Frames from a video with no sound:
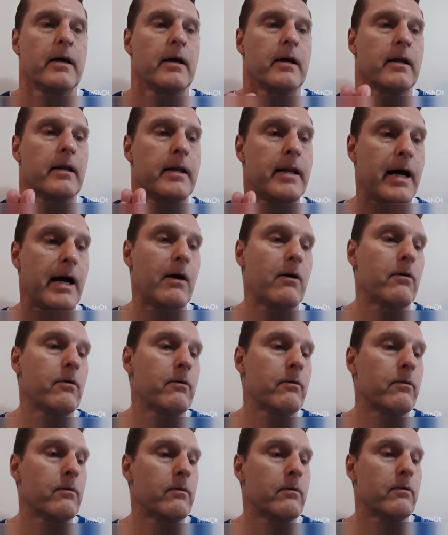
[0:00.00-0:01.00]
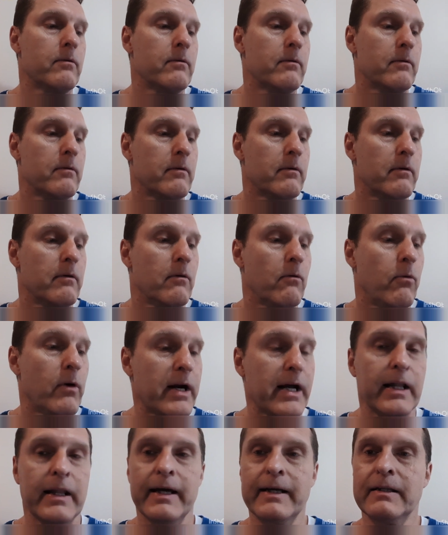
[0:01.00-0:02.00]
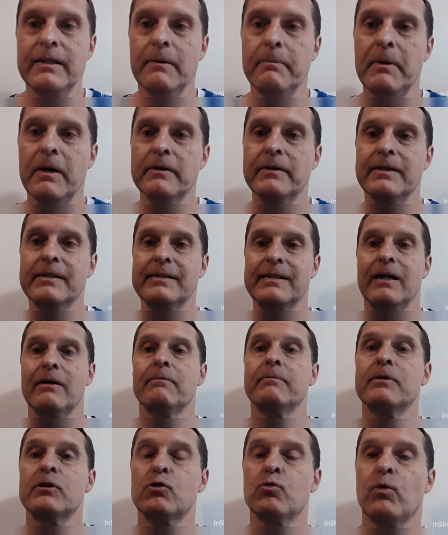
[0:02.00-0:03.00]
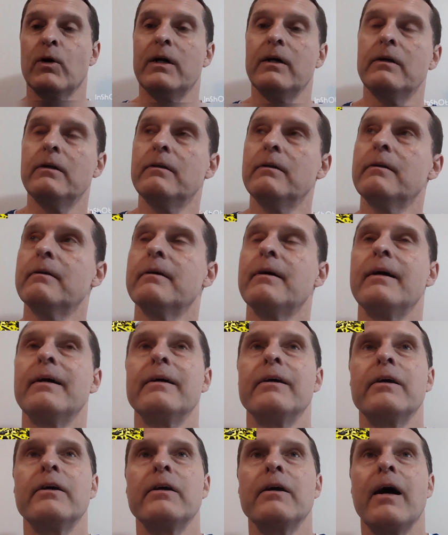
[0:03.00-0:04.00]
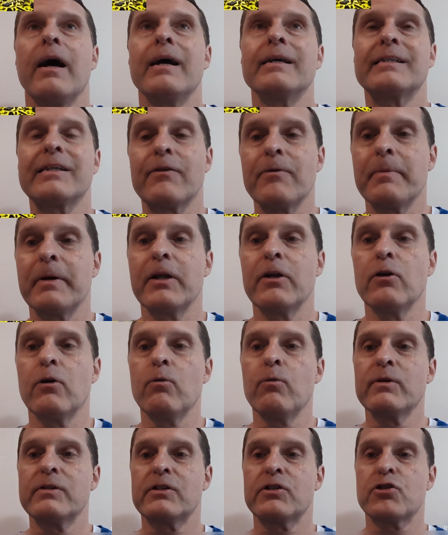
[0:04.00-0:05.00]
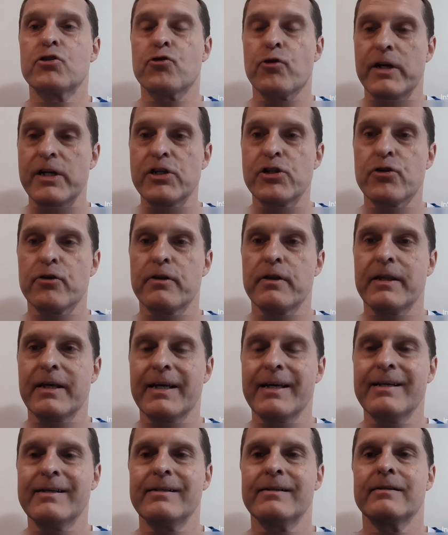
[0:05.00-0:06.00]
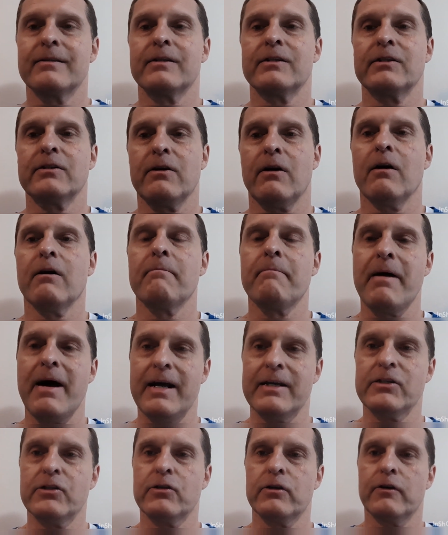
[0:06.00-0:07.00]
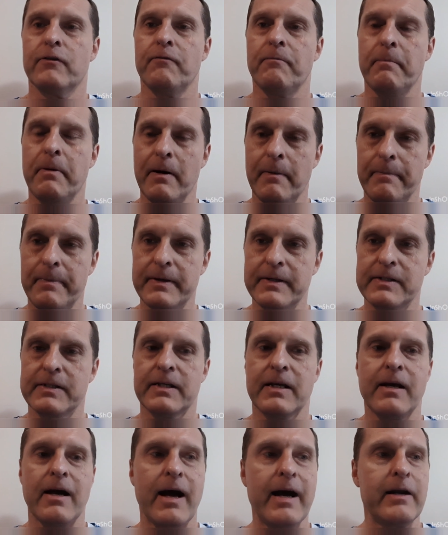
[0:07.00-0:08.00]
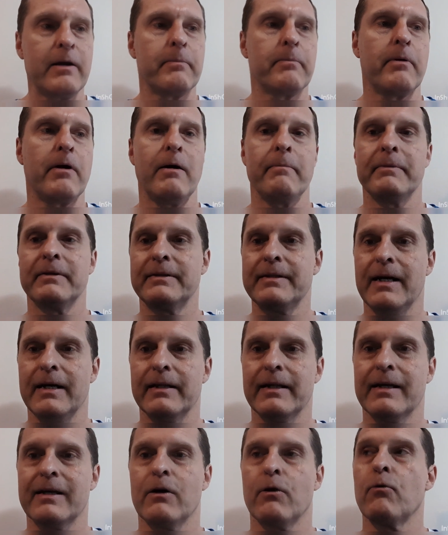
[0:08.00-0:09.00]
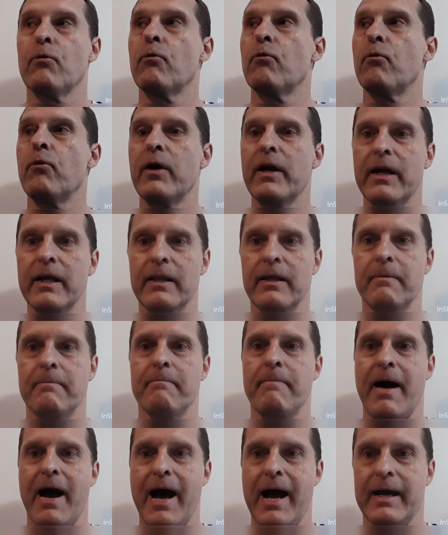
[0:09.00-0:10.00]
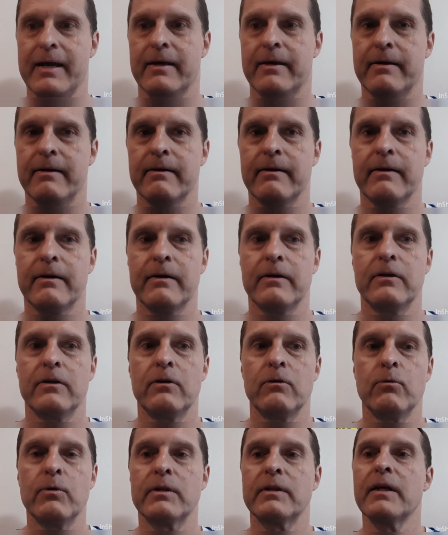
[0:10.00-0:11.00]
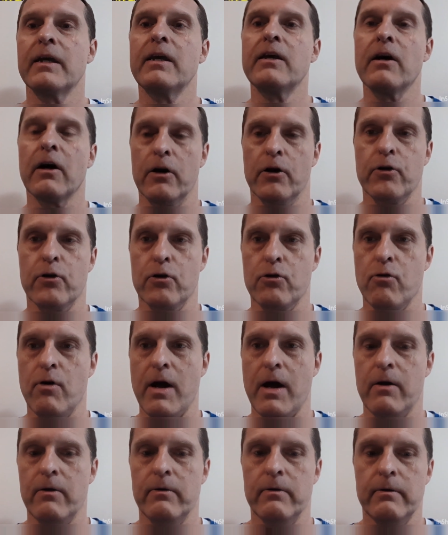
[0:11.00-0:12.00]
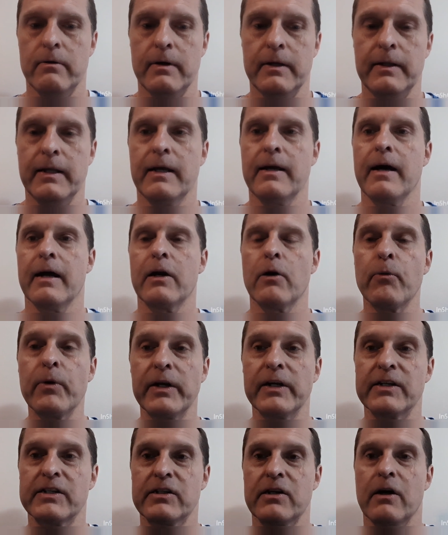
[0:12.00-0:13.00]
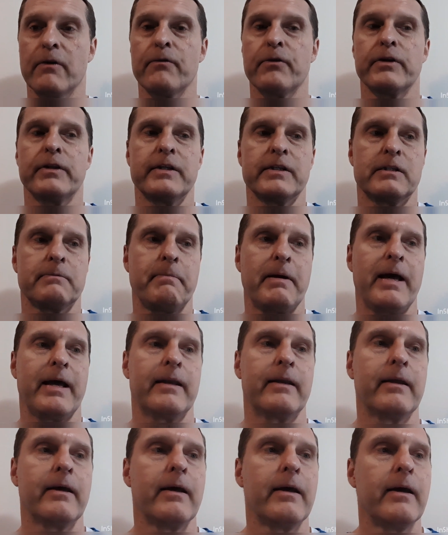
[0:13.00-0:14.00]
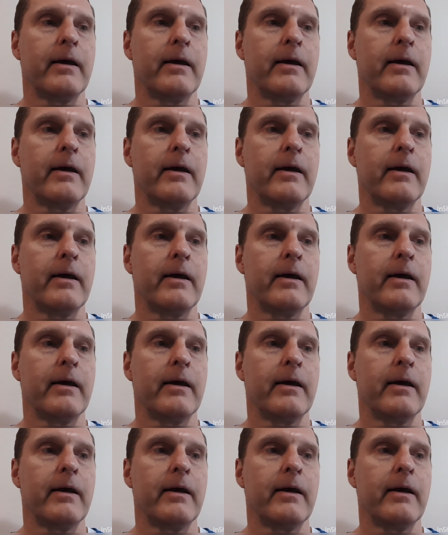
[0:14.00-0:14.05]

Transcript: Now, what I liked about this album as well, as everybody knows, with Stranger Things, the song Master of Puppets kind of brought Metallica really back with the younger crowd. And they kind of rediscovered this band.